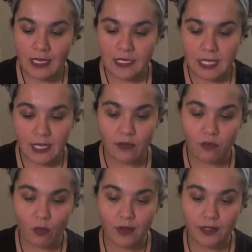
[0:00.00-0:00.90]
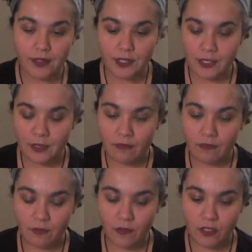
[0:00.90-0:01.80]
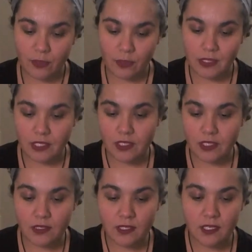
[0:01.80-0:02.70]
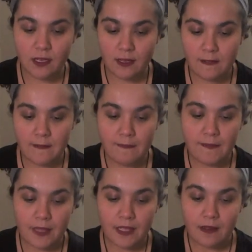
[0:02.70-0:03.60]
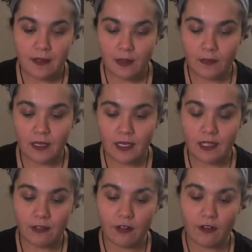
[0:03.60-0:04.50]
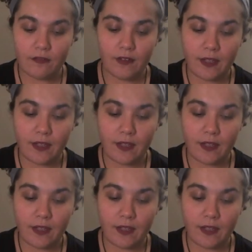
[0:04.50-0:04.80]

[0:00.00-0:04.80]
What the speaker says: Ten of Wands, reverse positions. Can we clarify